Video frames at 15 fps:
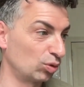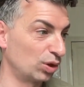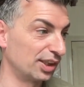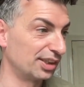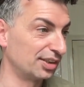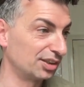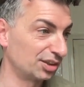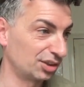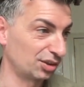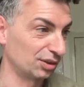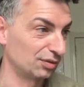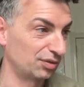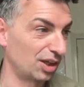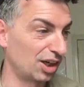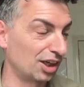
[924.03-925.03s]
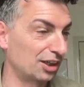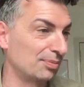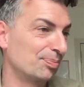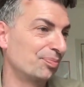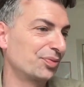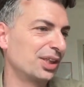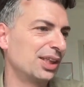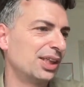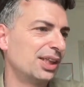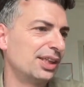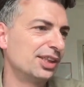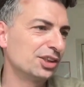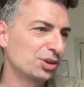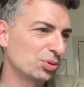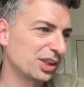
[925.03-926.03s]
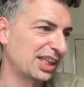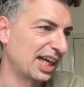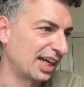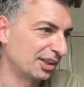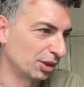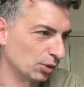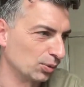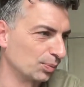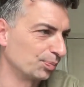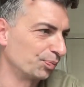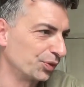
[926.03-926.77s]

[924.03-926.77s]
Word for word: one so far. Here's Rocano,